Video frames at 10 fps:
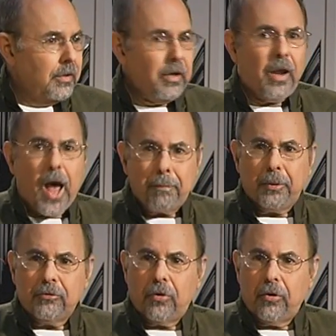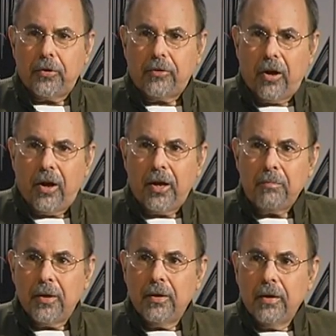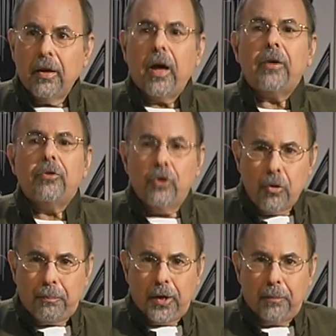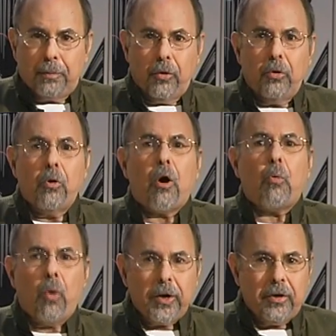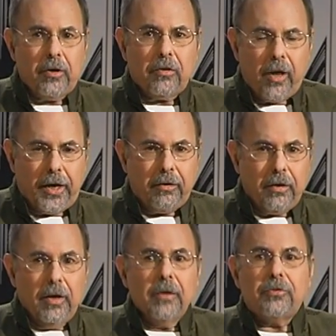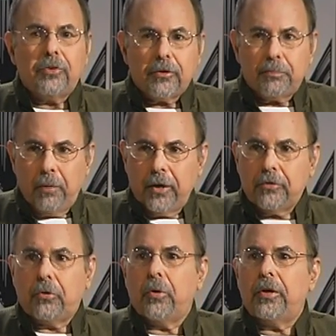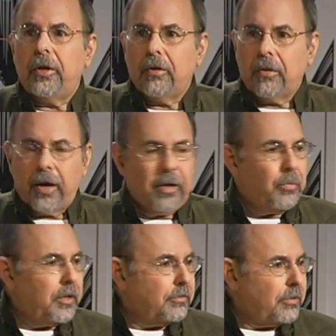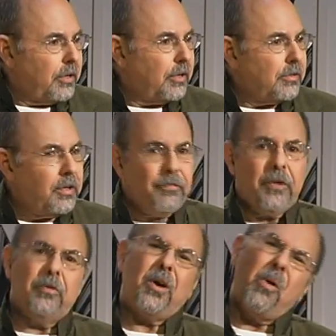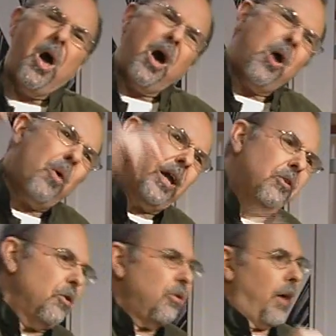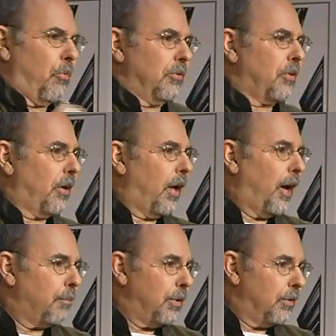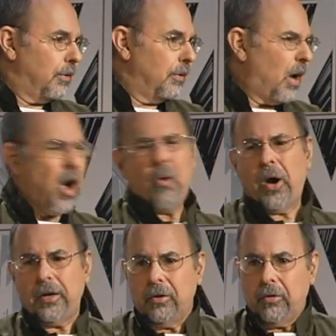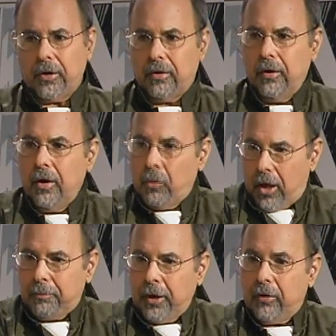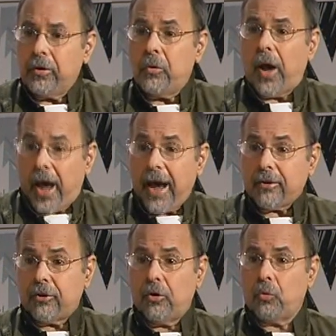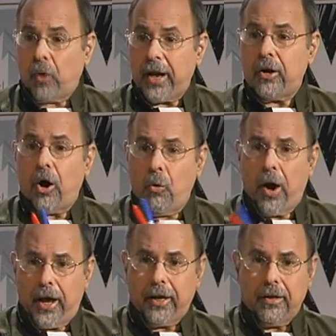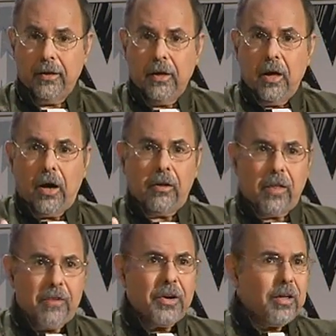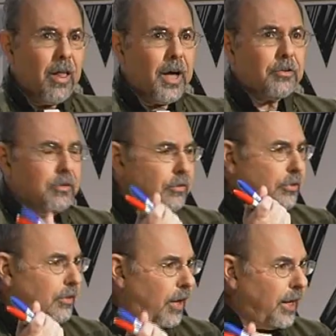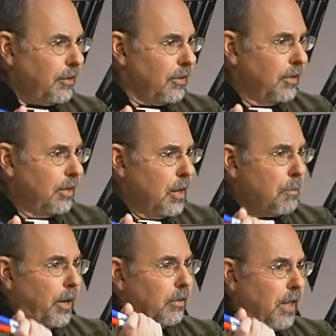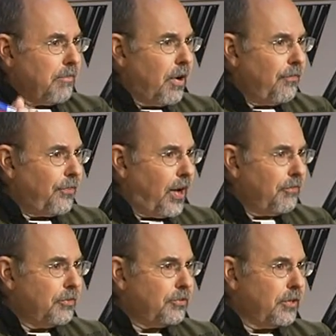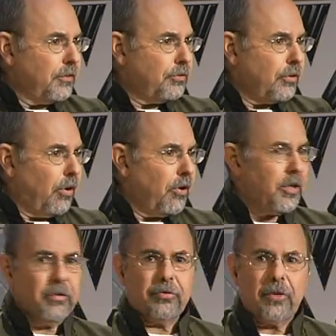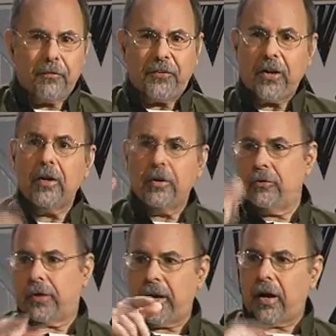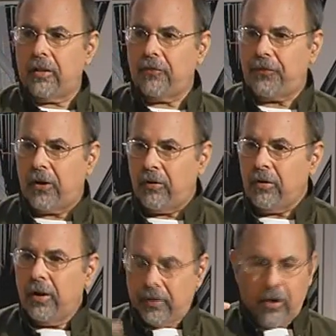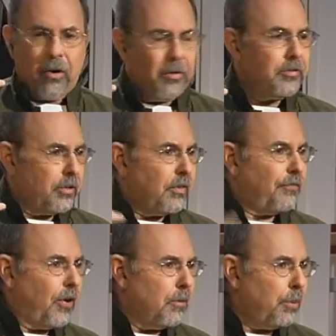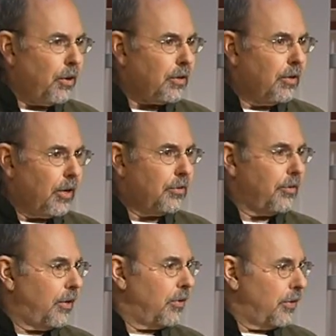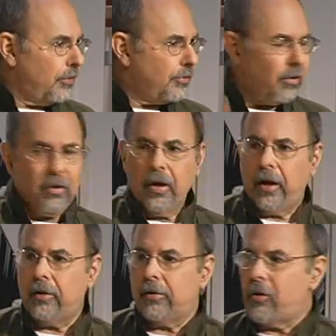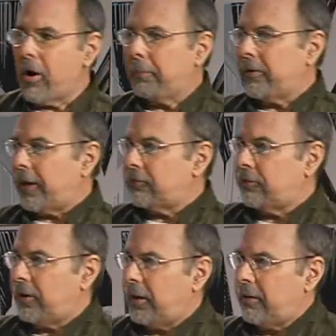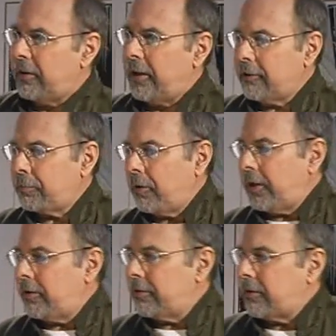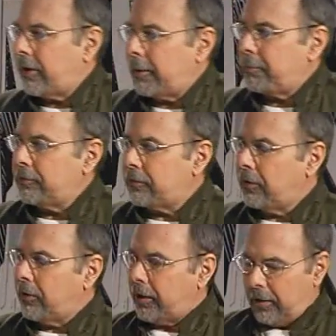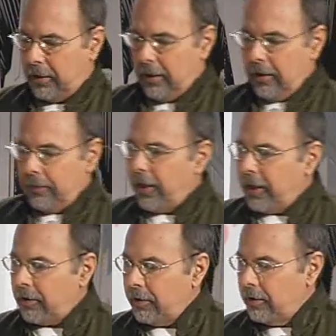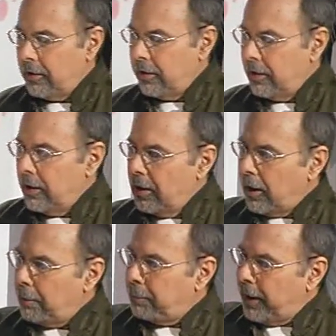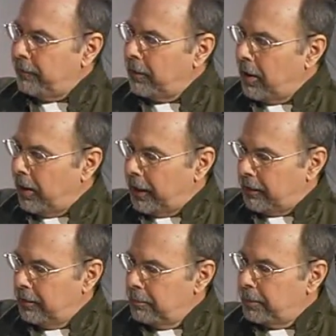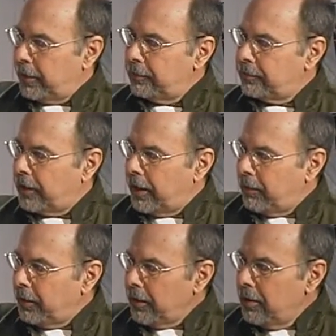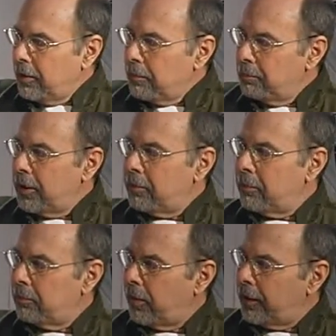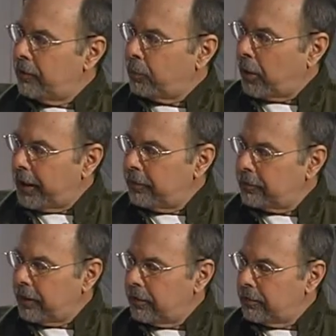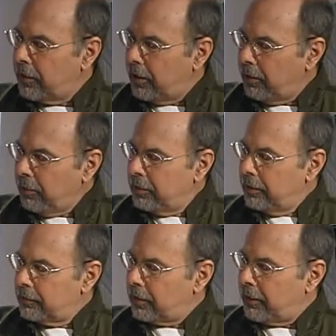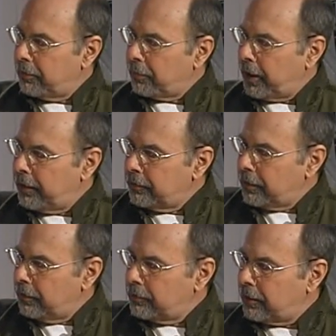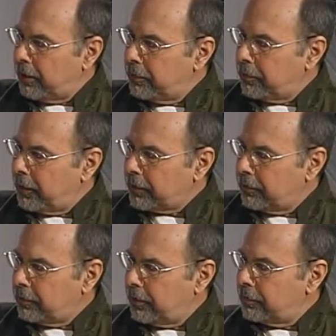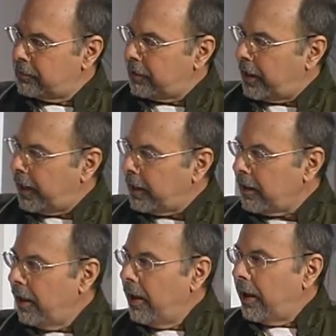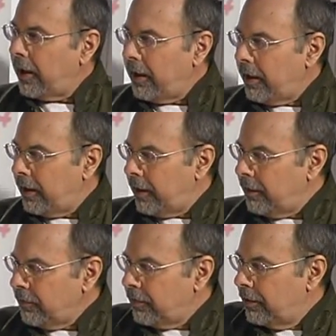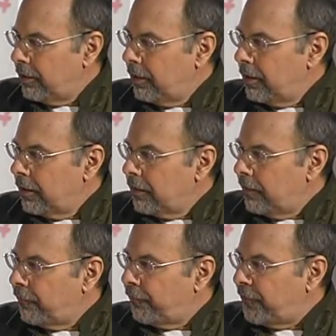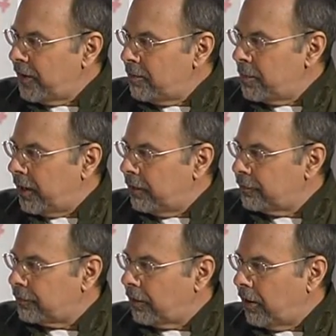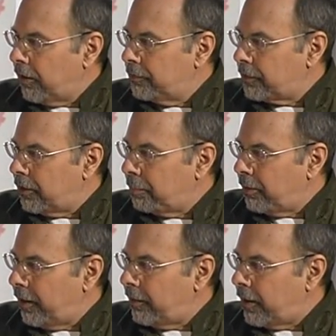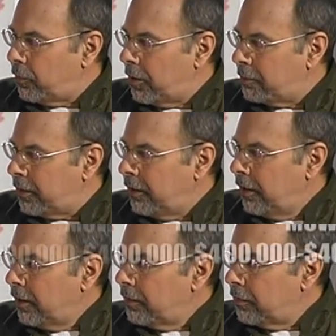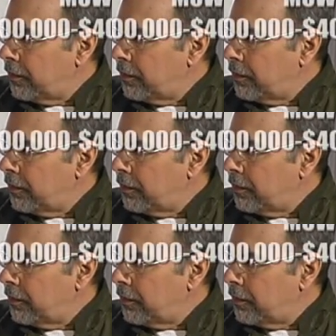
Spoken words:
It happens all the time. And you people who are 1 year late, 6 months to a year later, when you see it on TV, you go, oh, I knew that was going to happen. Oh, I knew it. Well, I'm telling you, act right away. 11 o'clock news at night, By 11:05, you see the story, you sniff it, you get on the phone. They're always in the phone book under their initial, and you go up to that city on the next plane and you tie up the story. Then, above the line, better salary, minimum wage, Writers Guild though, sign with Writers Guild, sign with Directors Guild, SAG, and the female star who's going to play that woman, you'll